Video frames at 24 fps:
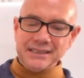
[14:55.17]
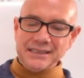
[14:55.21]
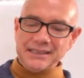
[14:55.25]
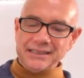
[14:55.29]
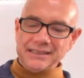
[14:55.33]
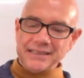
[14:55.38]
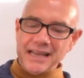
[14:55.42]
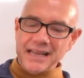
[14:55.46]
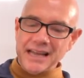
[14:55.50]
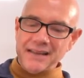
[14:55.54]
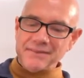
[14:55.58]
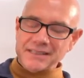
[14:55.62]

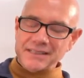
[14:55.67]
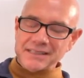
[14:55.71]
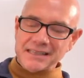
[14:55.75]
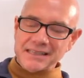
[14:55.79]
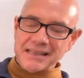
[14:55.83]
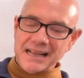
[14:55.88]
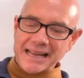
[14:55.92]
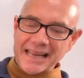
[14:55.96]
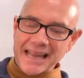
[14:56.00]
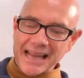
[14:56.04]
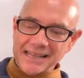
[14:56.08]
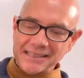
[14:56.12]
David says,
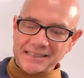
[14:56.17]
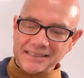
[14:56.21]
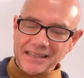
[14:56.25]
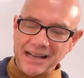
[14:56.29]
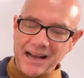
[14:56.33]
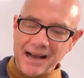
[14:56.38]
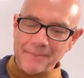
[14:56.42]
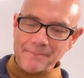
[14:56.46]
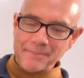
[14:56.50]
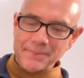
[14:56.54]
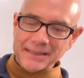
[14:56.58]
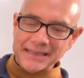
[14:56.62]
I can't
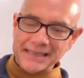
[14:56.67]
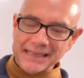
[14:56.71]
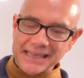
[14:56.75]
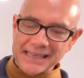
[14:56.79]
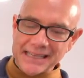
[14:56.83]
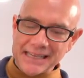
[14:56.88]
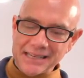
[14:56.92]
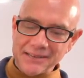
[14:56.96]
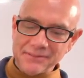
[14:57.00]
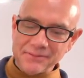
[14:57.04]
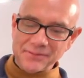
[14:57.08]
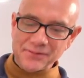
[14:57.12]
stop
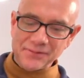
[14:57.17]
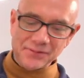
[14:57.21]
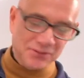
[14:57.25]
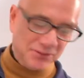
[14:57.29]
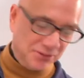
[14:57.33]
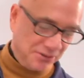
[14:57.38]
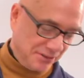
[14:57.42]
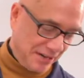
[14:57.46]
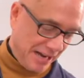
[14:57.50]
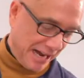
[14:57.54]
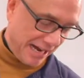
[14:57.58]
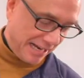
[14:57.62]
eating
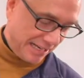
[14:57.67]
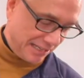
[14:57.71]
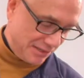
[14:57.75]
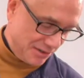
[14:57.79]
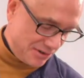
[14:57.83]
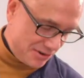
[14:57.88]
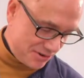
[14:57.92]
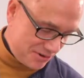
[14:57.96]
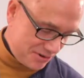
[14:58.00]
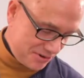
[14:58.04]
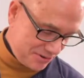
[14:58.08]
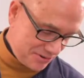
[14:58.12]
food. I
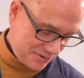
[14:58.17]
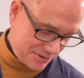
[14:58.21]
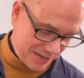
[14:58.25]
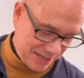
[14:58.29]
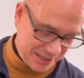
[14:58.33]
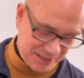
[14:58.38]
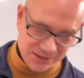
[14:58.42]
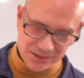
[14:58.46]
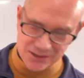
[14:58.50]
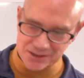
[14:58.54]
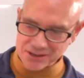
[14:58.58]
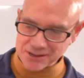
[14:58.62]
know, I
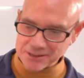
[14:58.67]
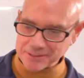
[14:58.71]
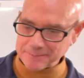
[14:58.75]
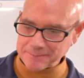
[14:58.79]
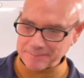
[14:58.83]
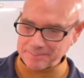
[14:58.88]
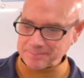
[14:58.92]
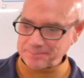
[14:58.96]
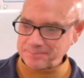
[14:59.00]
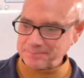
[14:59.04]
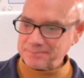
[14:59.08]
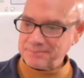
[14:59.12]
know,
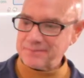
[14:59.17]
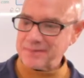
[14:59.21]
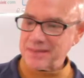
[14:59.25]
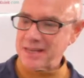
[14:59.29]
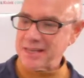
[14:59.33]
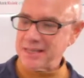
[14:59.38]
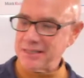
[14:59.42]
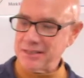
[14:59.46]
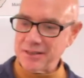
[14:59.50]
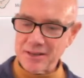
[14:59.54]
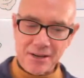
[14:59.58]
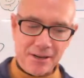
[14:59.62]

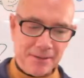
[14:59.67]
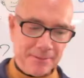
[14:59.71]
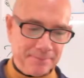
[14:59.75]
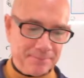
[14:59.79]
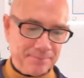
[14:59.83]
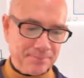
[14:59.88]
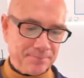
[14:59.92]
I know.